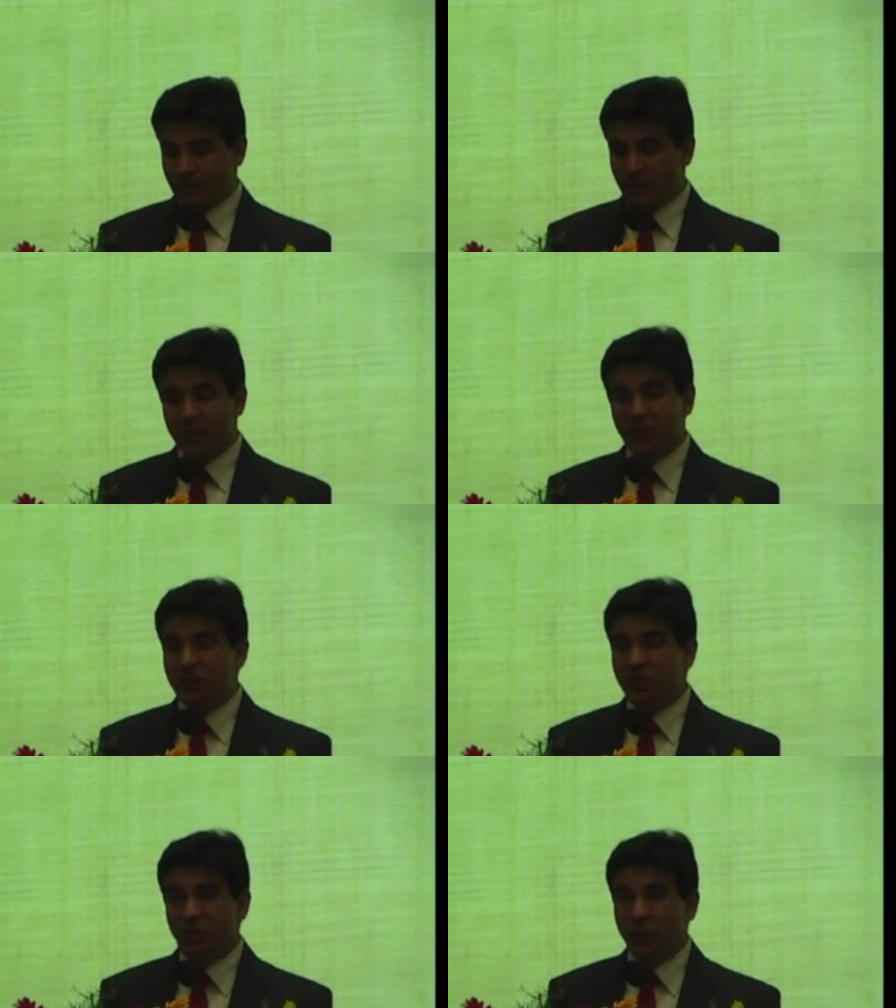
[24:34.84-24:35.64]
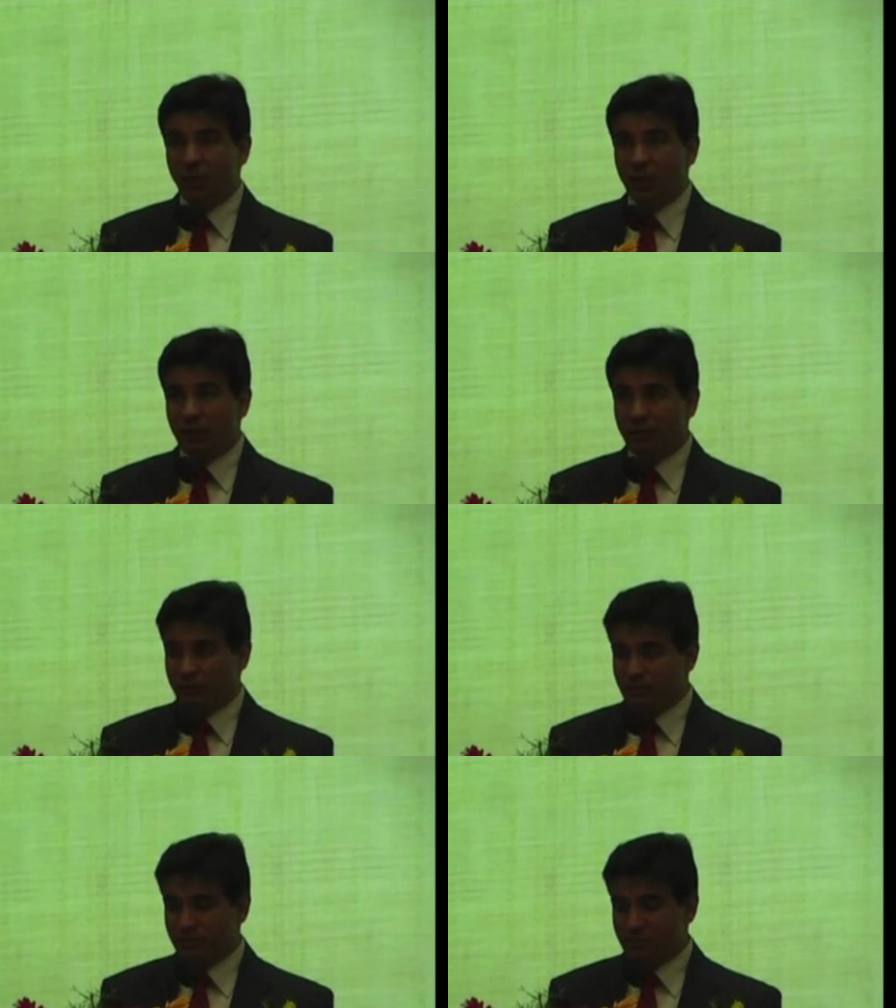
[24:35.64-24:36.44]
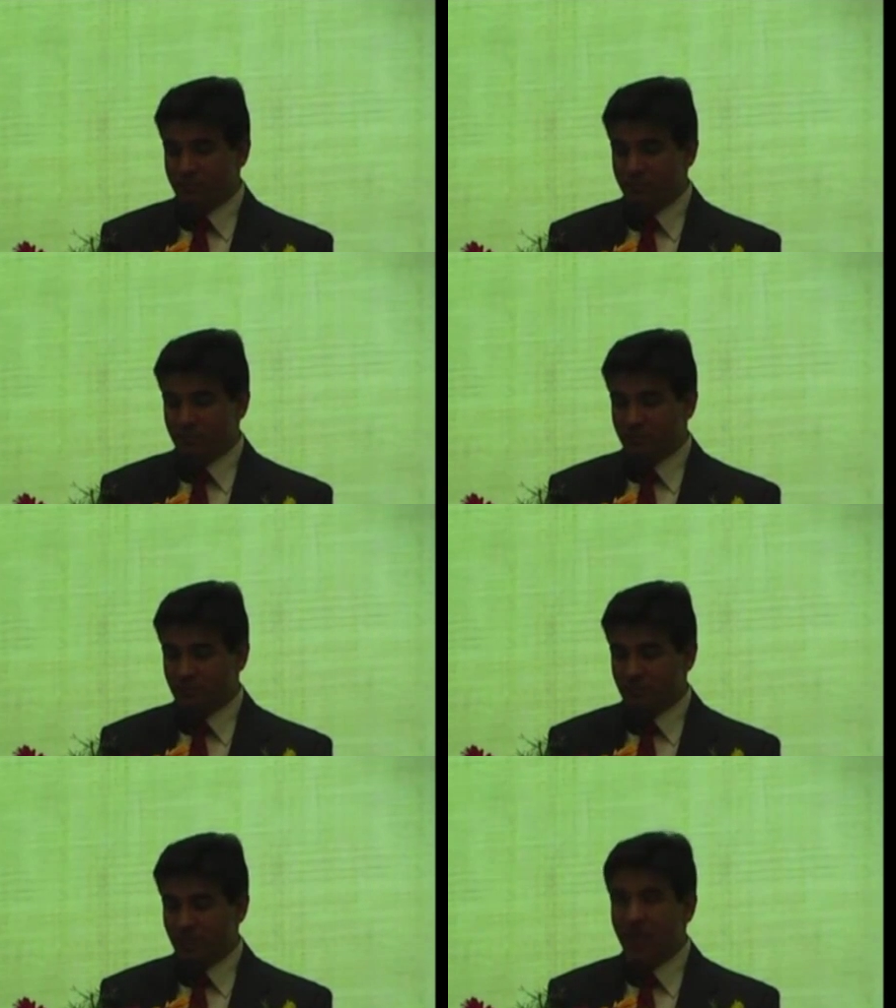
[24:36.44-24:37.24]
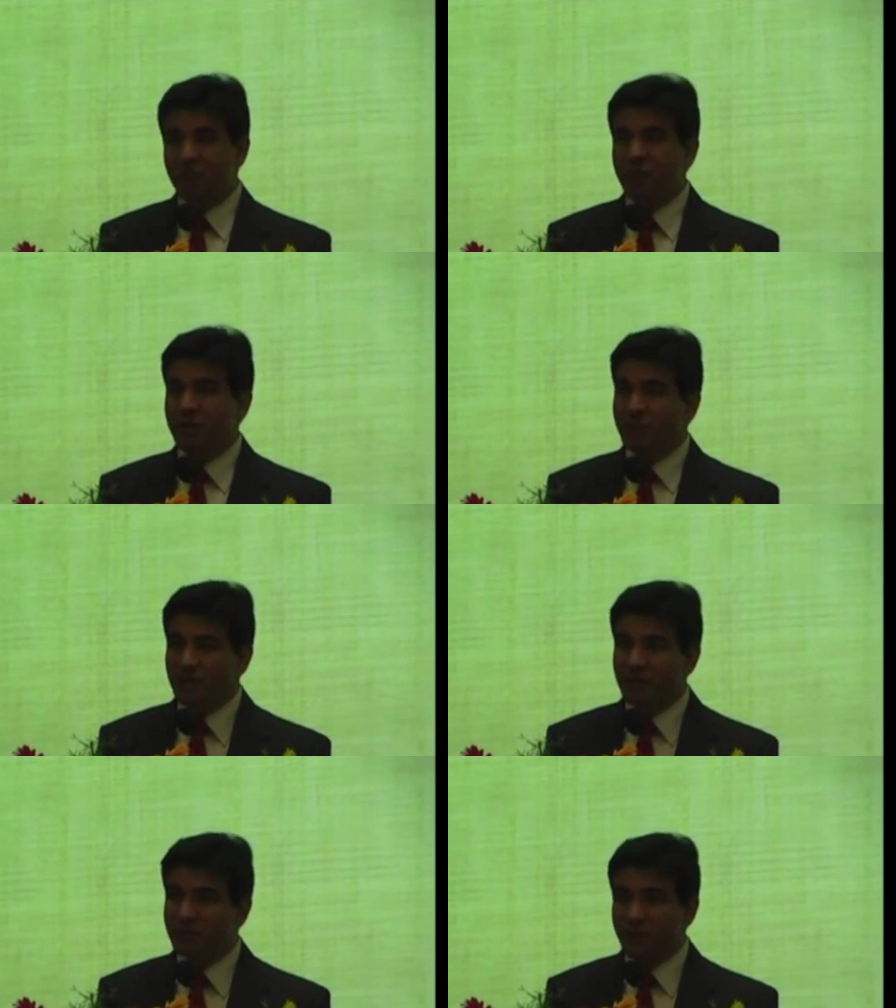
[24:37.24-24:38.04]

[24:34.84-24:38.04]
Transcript: They didn't gel well. Everybody was